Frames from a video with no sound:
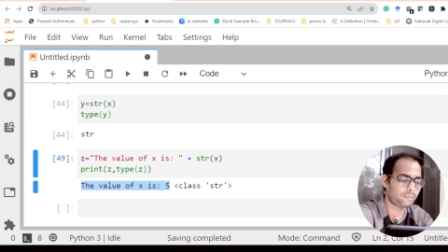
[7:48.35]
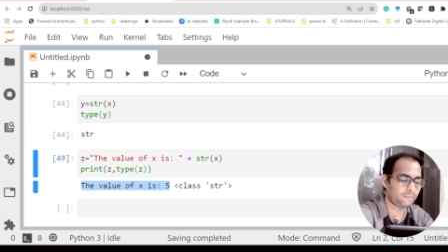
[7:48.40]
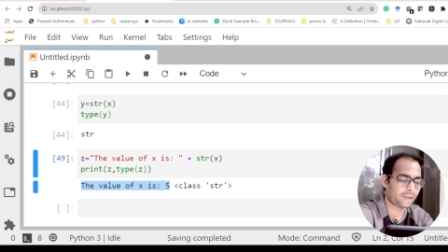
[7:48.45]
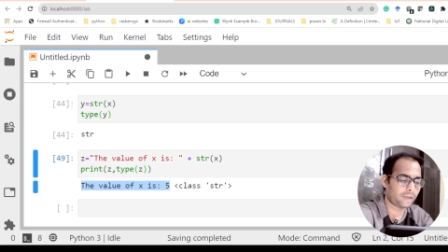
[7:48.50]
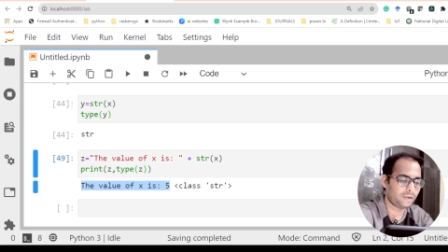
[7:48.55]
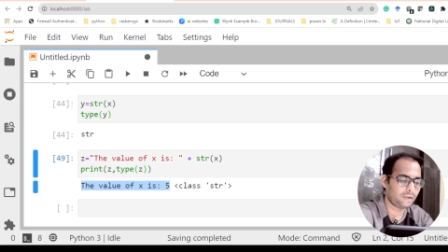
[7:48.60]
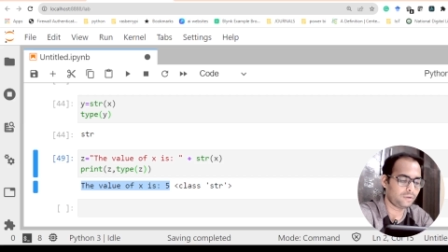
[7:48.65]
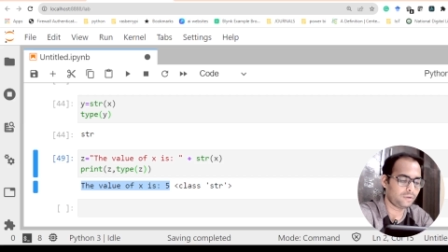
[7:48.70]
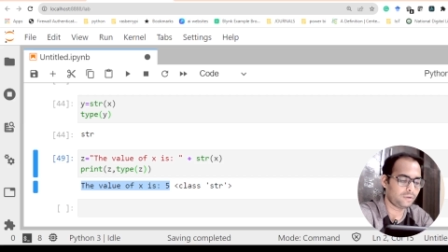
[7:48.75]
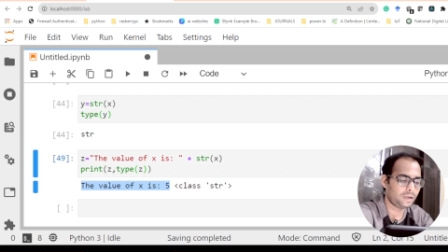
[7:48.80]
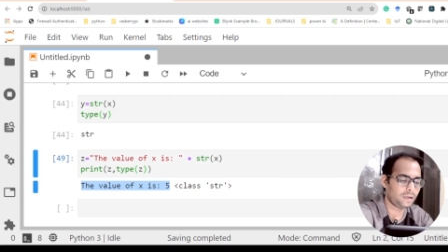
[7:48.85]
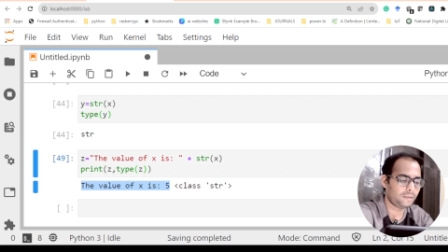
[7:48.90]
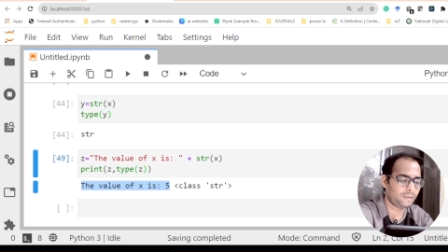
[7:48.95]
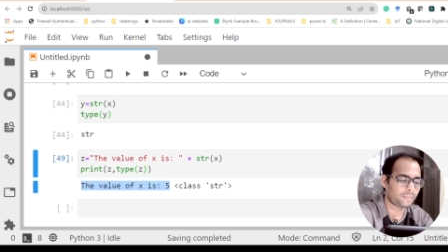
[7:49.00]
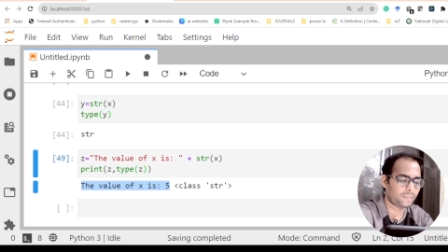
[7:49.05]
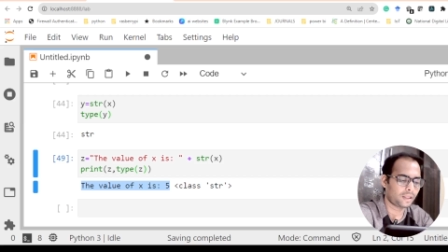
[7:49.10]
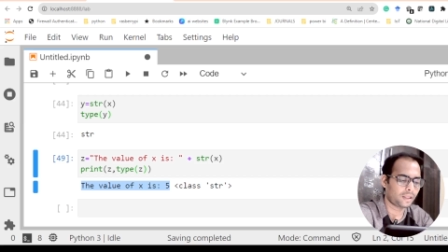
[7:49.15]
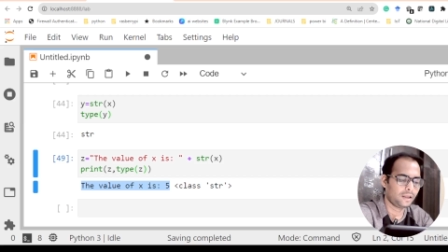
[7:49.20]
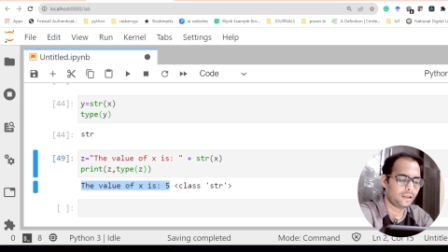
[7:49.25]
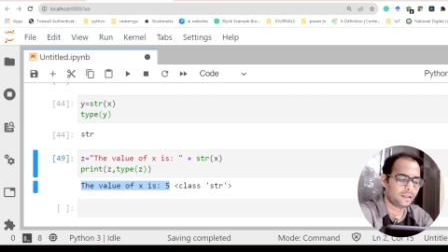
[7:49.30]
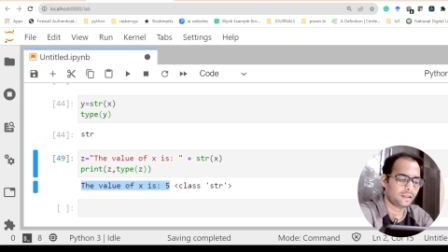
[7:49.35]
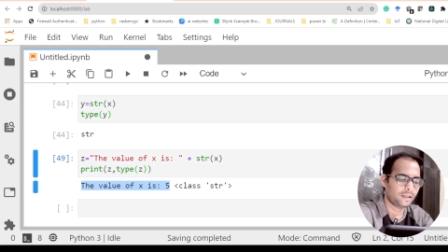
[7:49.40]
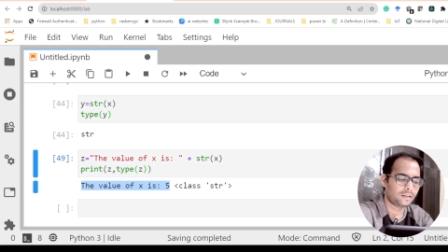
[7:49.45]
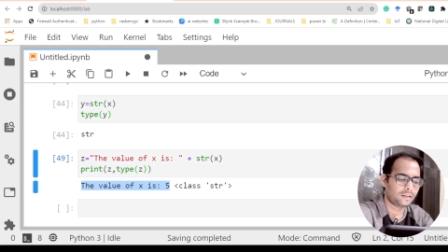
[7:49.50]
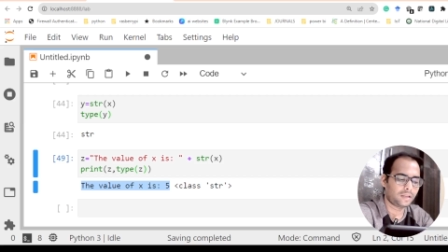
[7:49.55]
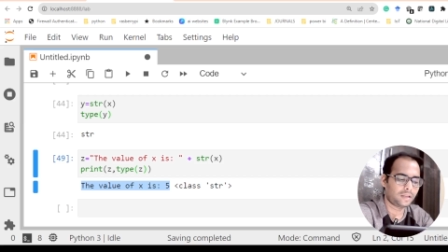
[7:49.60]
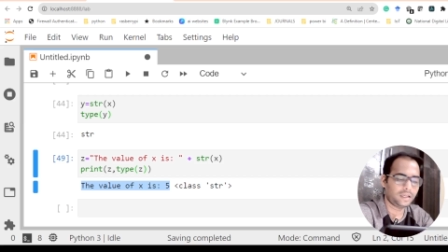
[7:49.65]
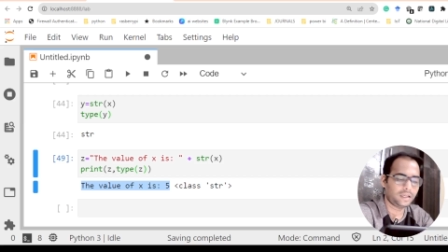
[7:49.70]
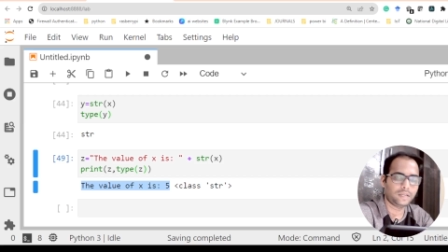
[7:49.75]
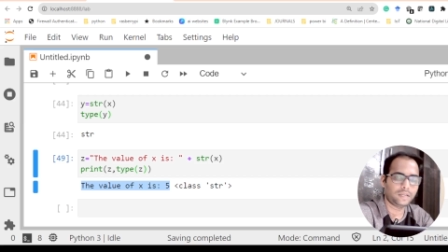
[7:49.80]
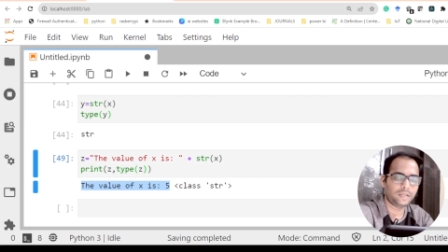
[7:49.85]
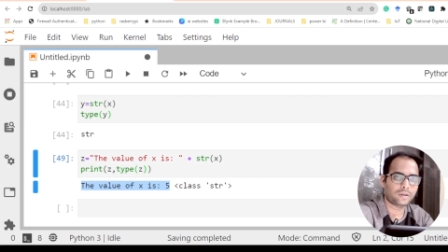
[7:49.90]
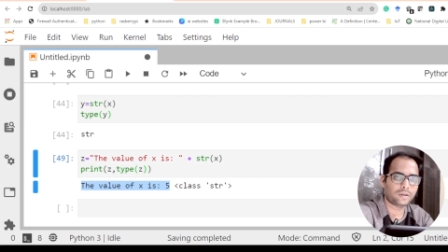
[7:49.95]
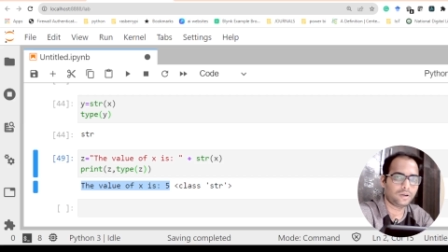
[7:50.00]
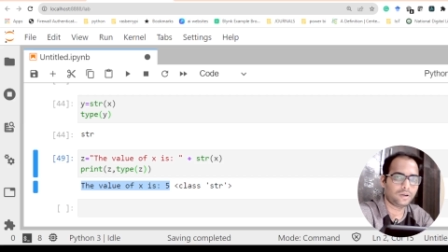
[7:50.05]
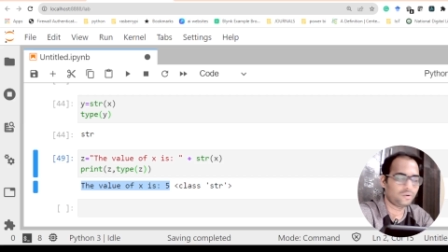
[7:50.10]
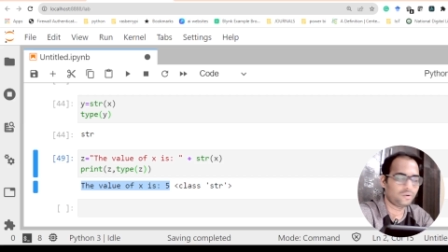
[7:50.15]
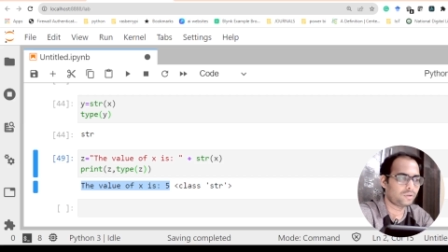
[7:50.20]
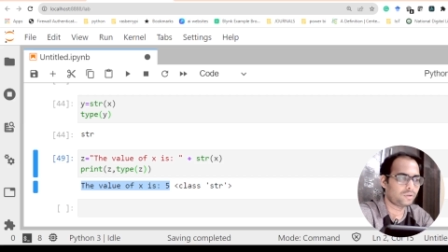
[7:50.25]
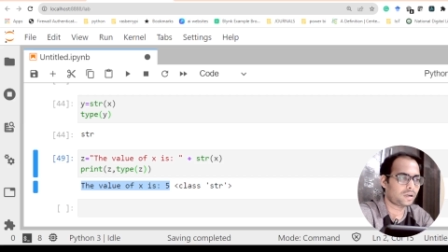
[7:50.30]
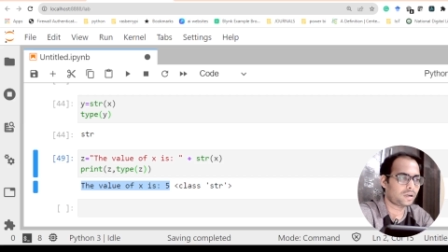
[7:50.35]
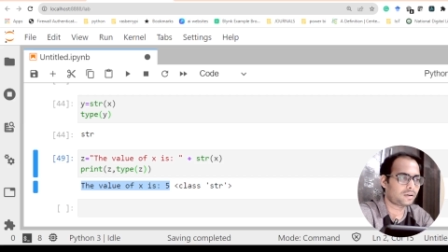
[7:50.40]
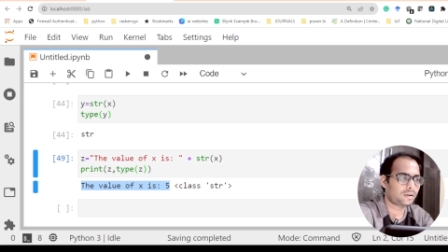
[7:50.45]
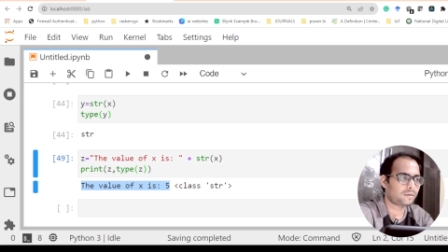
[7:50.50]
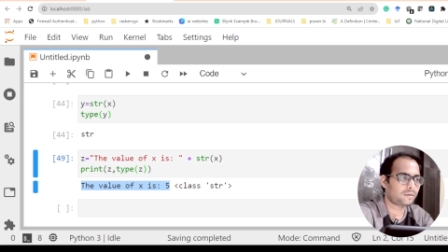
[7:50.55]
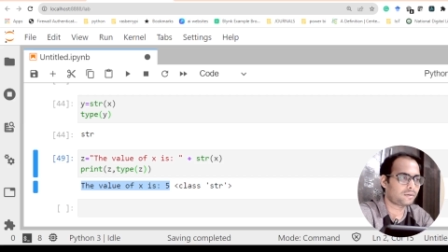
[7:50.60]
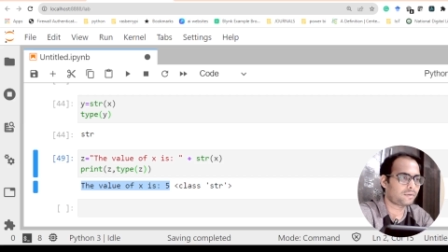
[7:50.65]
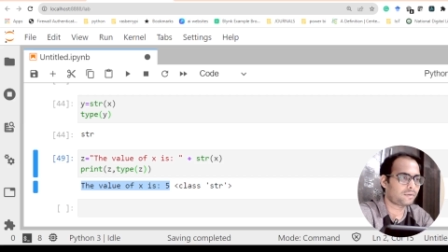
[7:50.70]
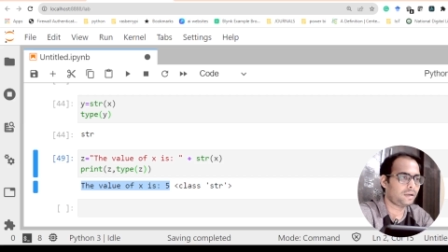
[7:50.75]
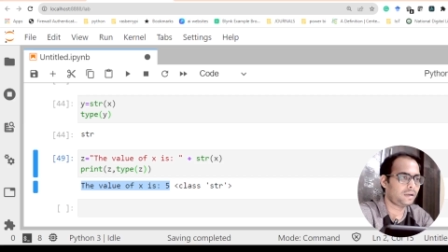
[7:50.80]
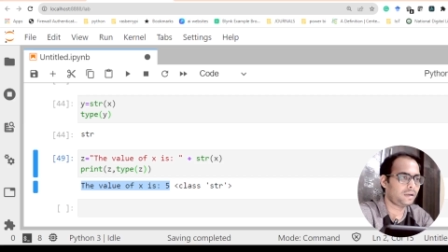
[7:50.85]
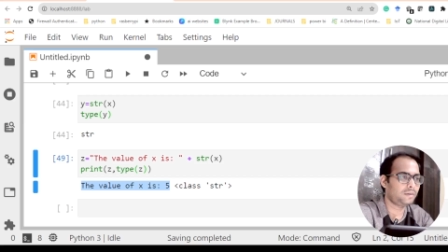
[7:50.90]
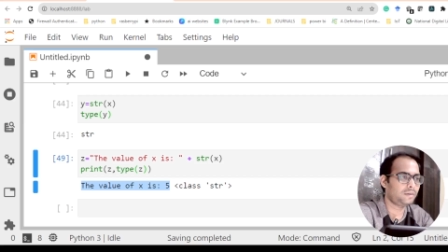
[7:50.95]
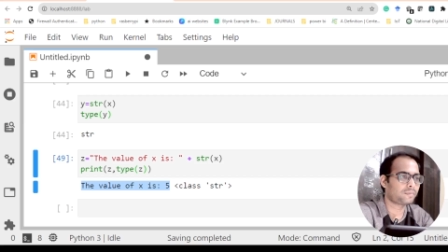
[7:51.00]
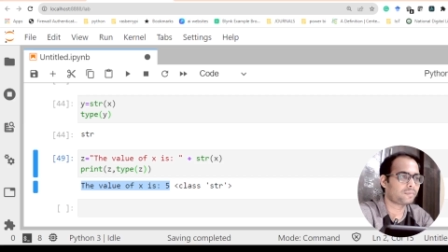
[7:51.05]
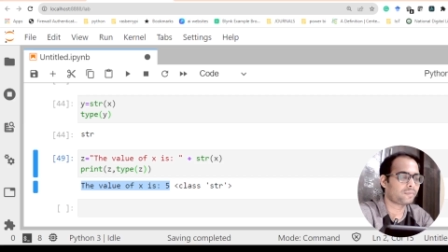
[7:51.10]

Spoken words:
manually, then you can do that. Fine.